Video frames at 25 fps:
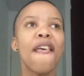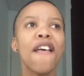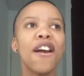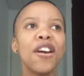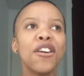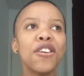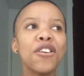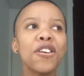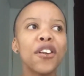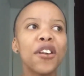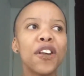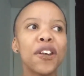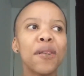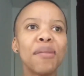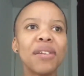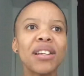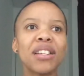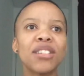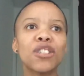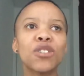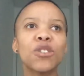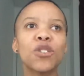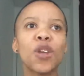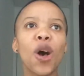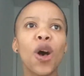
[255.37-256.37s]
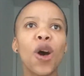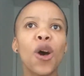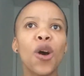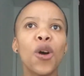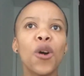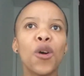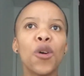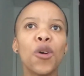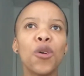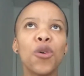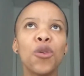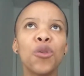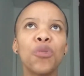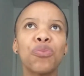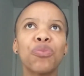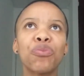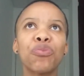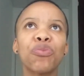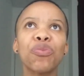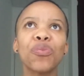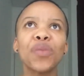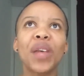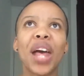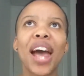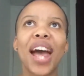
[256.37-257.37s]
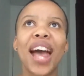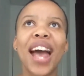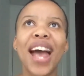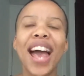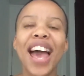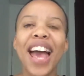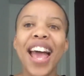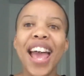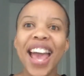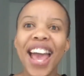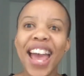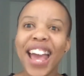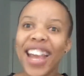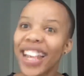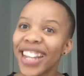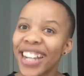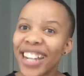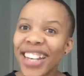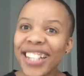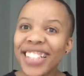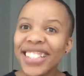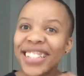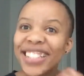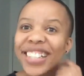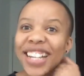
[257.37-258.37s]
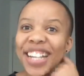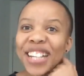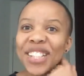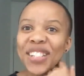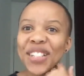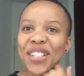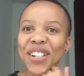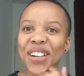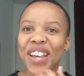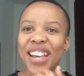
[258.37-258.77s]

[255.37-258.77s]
you know what I mean? So he then says to